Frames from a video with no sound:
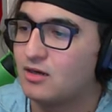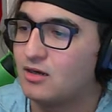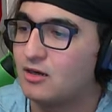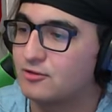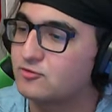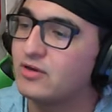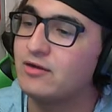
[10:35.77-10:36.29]

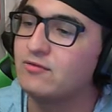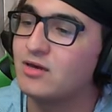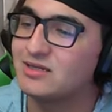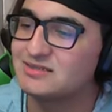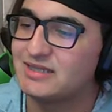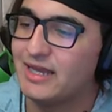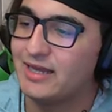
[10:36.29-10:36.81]
our great
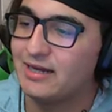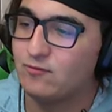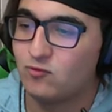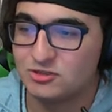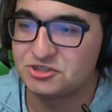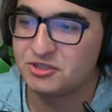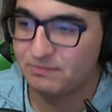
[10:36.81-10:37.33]
Roxanne and
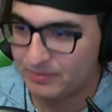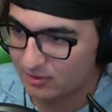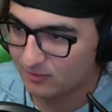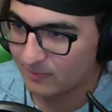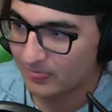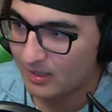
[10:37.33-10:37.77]
what she built.